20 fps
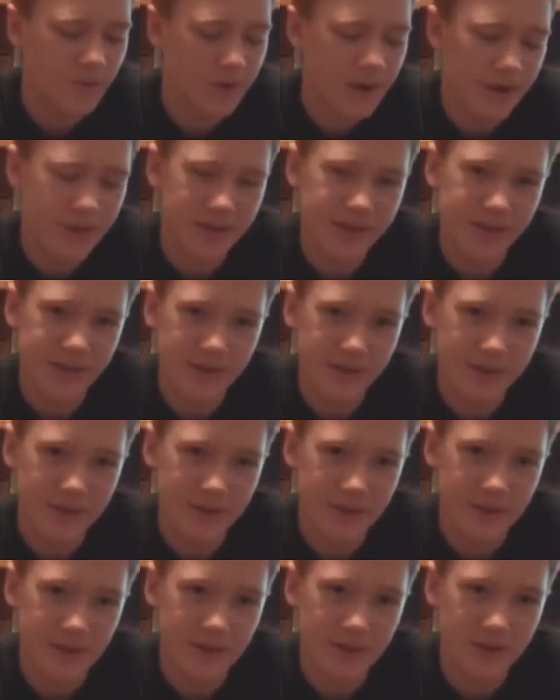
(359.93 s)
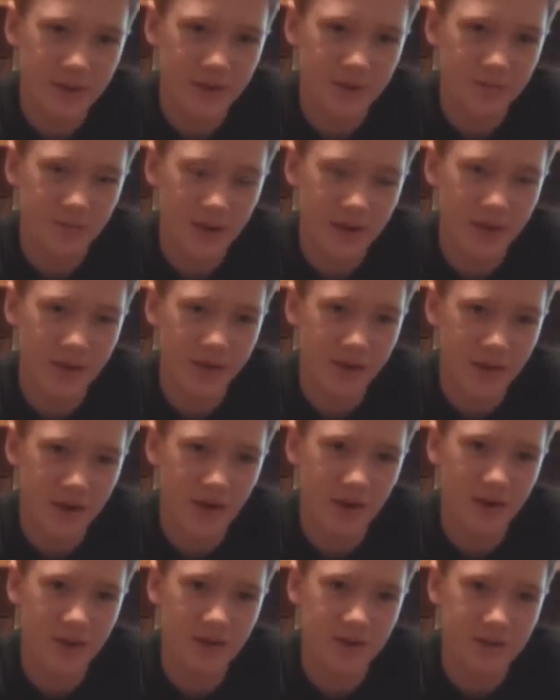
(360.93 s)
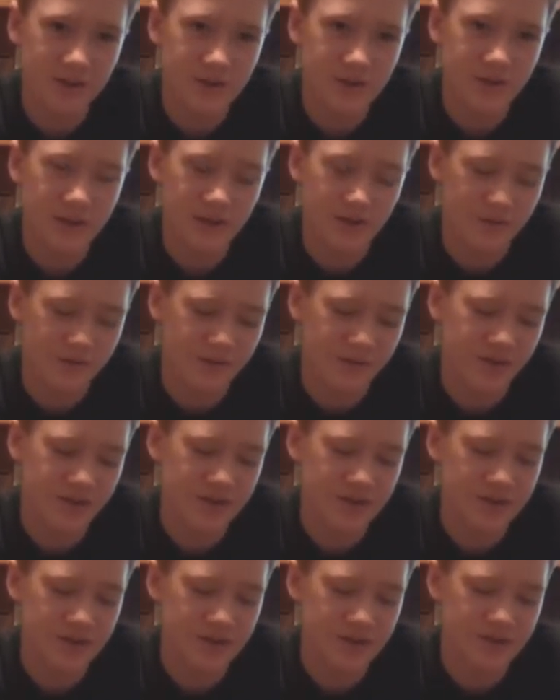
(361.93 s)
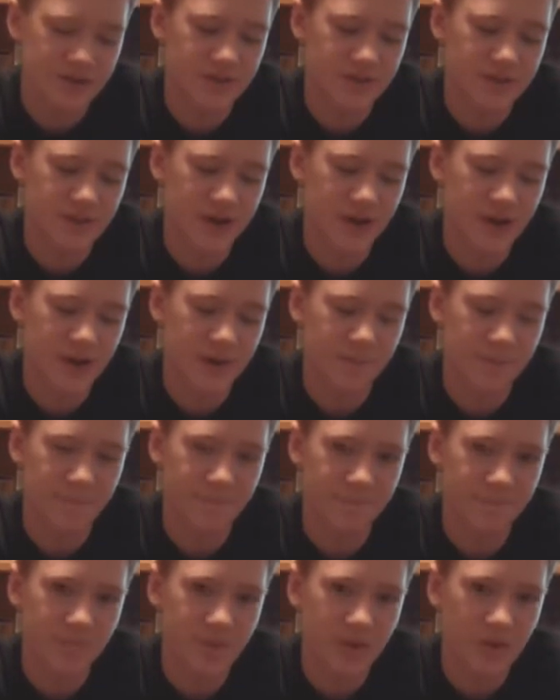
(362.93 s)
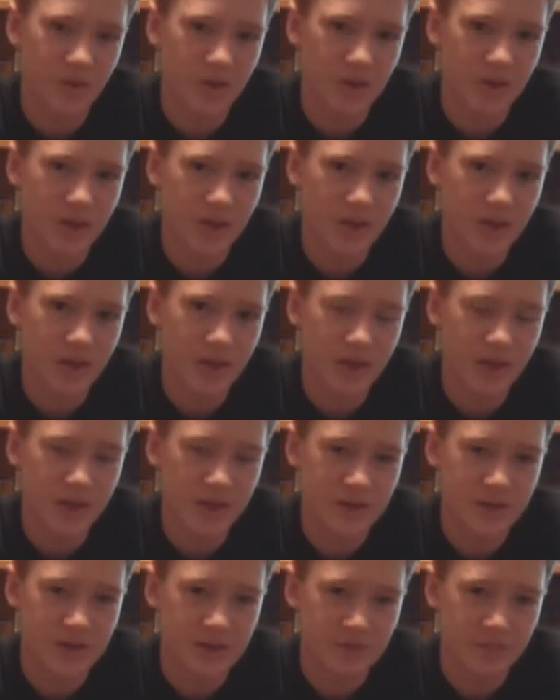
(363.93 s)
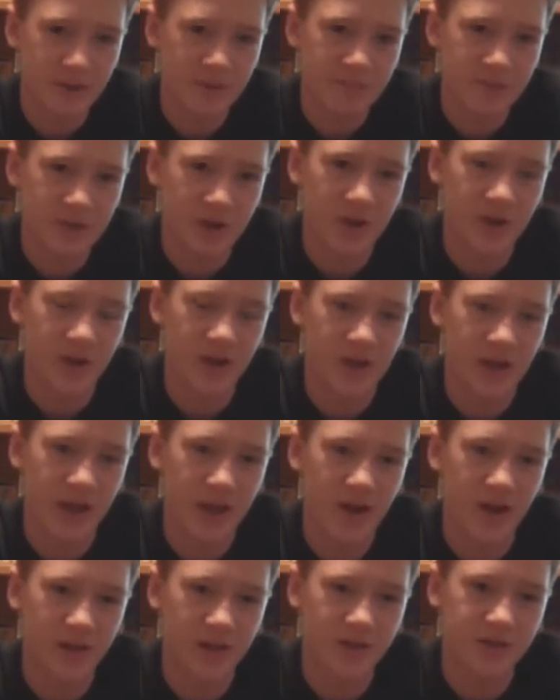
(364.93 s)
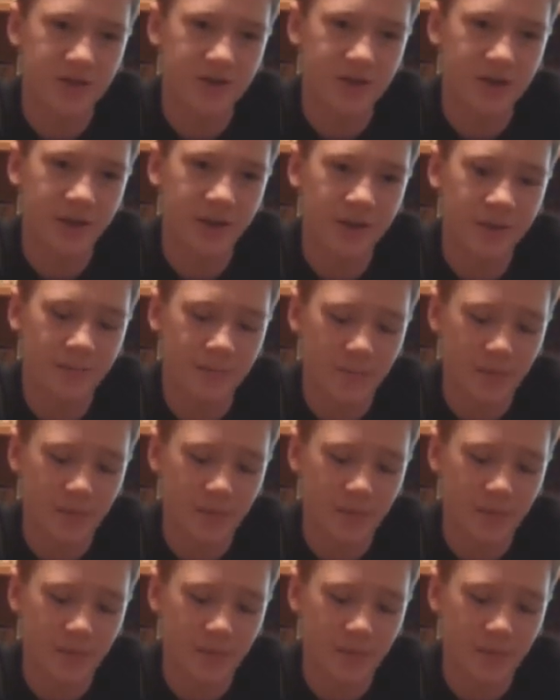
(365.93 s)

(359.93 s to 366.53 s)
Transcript: one of the cons of this that it is sometimes harder to land on the string,